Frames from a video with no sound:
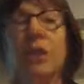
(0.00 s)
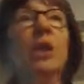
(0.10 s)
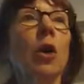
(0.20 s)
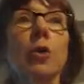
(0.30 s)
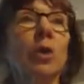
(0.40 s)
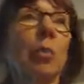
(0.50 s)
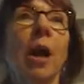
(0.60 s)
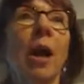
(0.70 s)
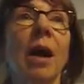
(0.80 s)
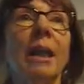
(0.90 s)
don't
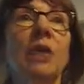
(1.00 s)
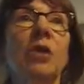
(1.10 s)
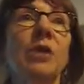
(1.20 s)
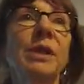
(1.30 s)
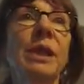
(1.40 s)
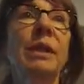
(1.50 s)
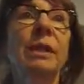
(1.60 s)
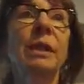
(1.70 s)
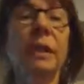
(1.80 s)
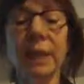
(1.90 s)
apply to New
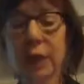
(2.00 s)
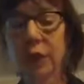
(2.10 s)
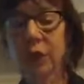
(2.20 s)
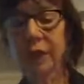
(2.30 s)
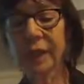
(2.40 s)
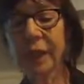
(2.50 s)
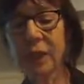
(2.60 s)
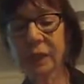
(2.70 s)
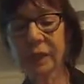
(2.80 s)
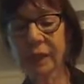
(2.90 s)
Zealand's intelligence
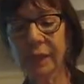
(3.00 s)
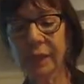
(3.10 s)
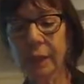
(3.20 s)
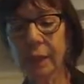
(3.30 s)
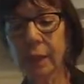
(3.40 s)
agencies.